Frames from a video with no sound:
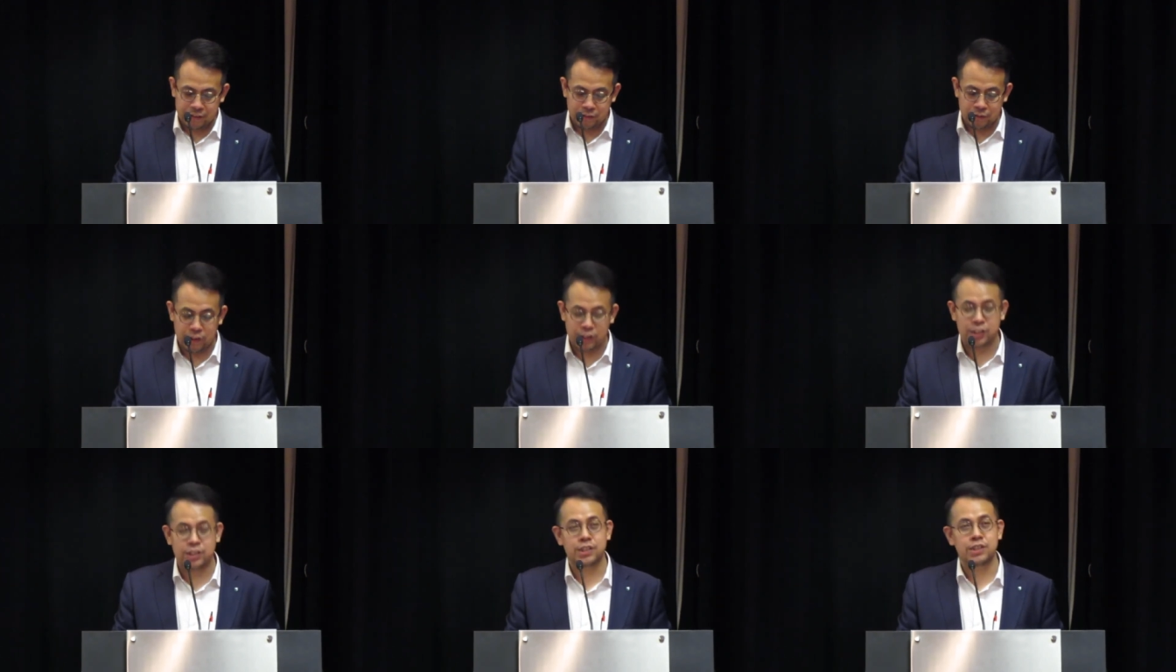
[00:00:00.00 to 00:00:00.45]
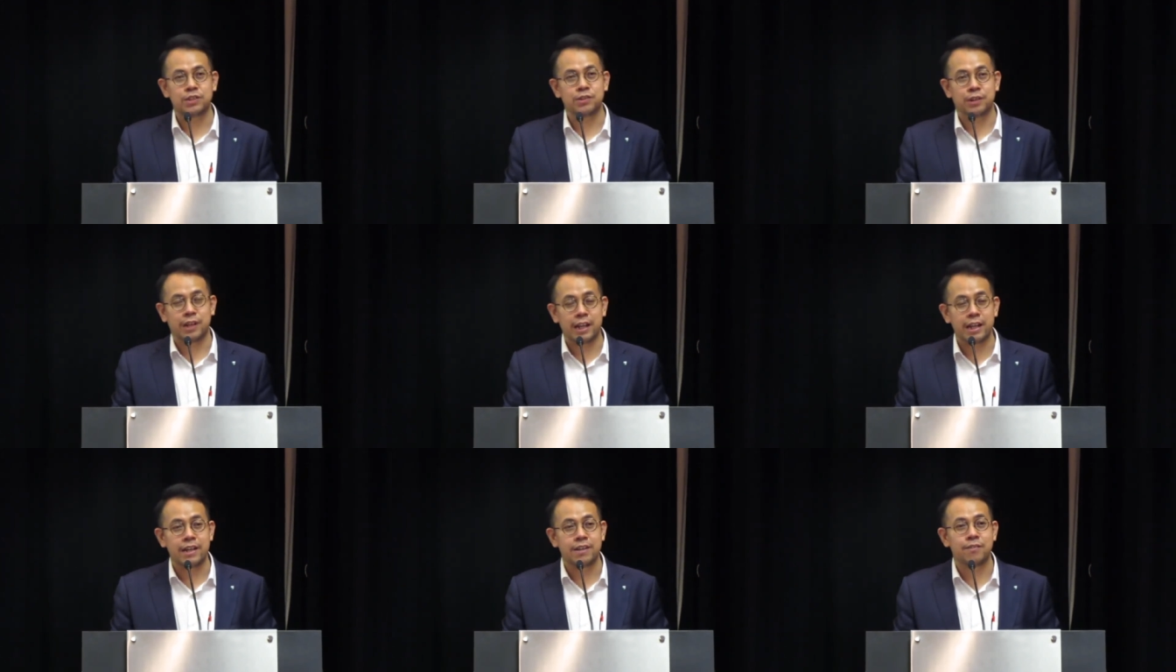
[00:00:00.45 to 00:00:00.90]
was to
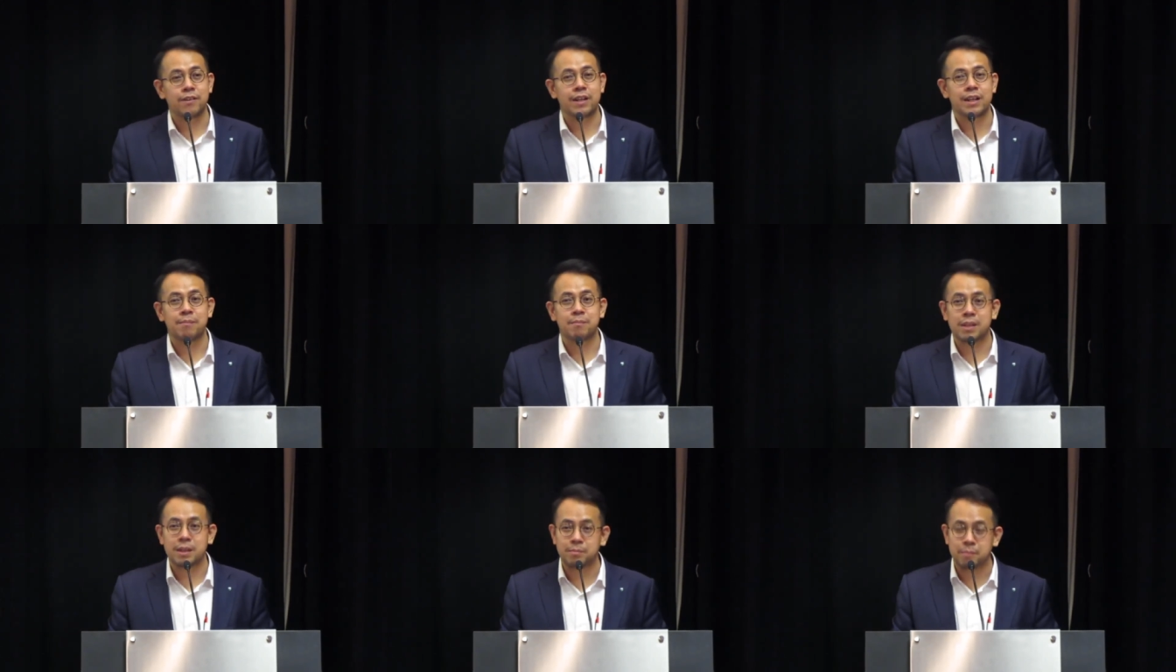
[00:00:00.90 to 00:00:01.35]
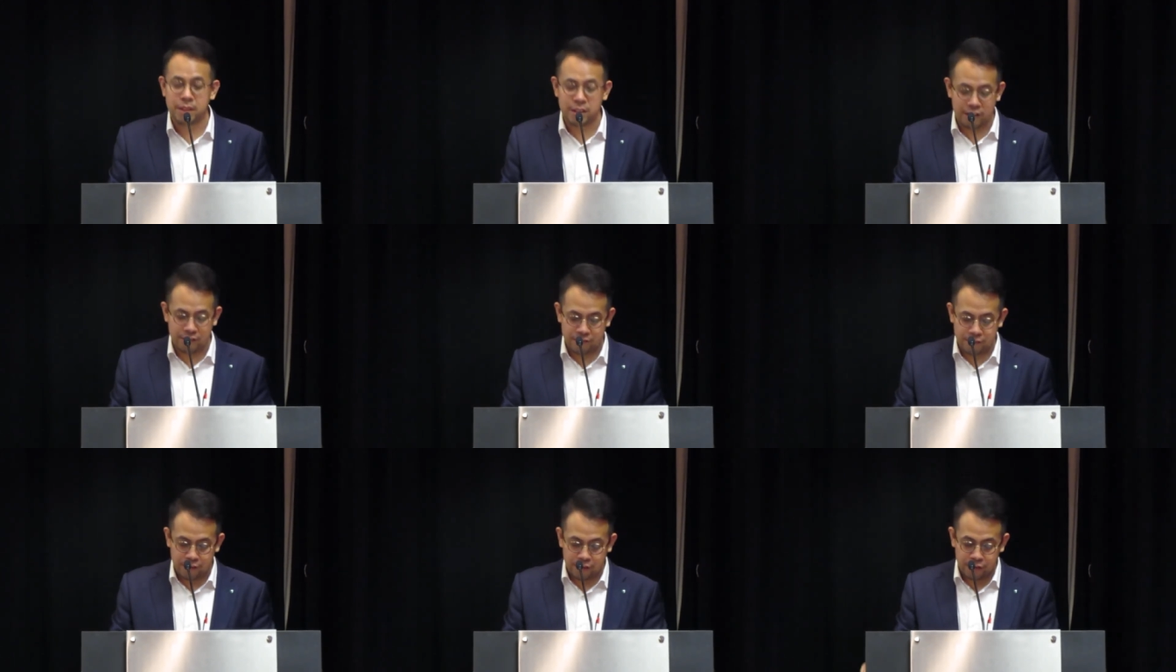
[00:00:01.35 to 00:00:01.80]
clear 1MDB
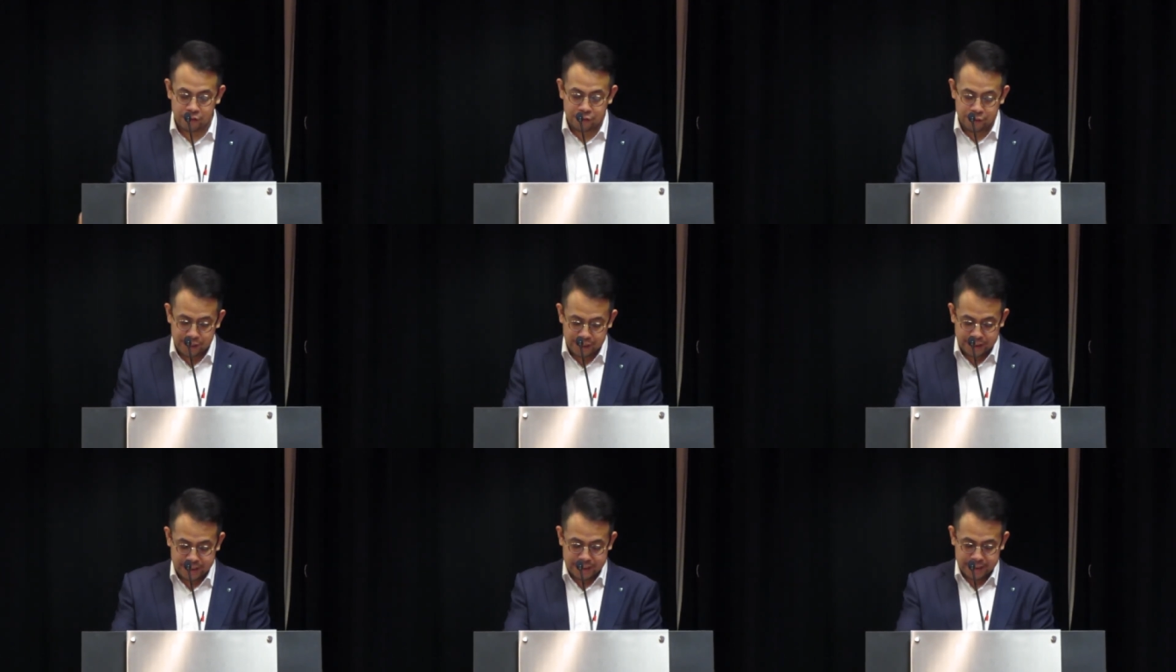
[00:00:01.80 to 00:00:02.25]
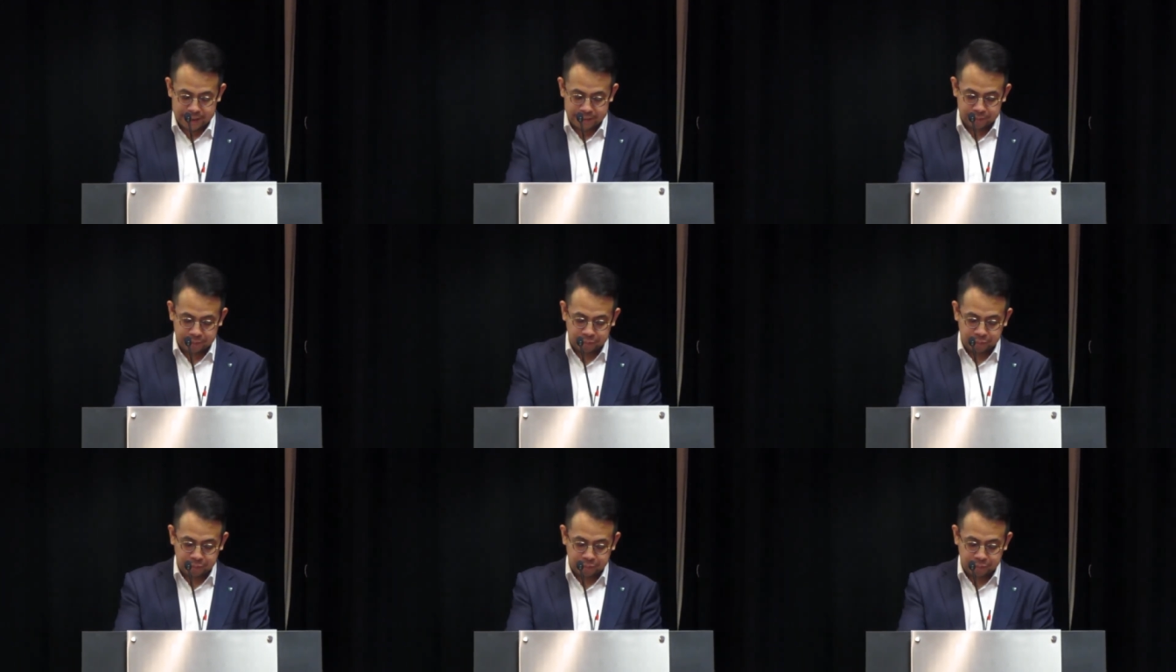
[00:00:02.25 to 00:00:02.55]
of wrongdoings.